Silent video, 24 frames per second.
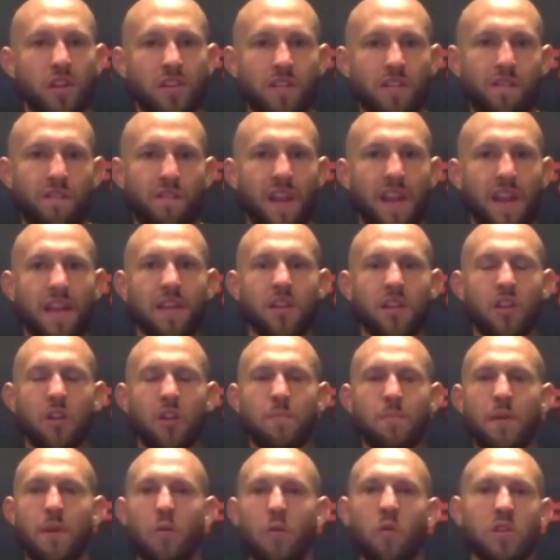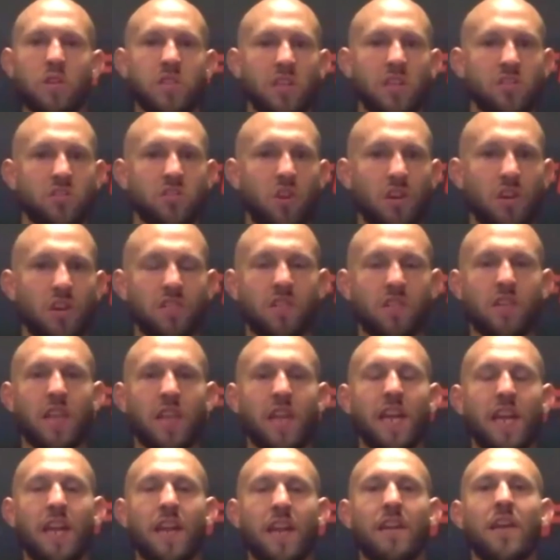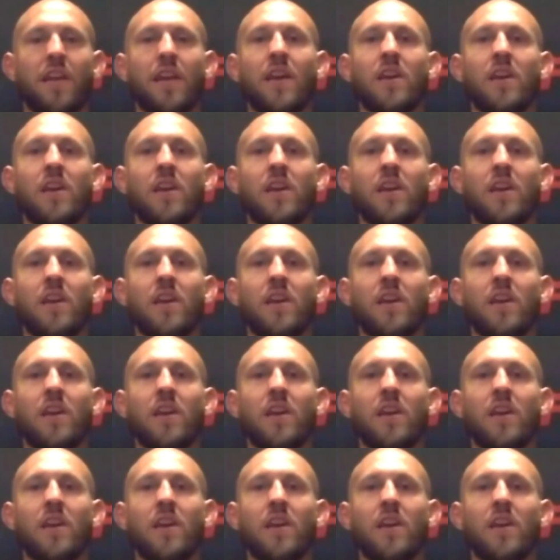to fade a little bit once I started to land.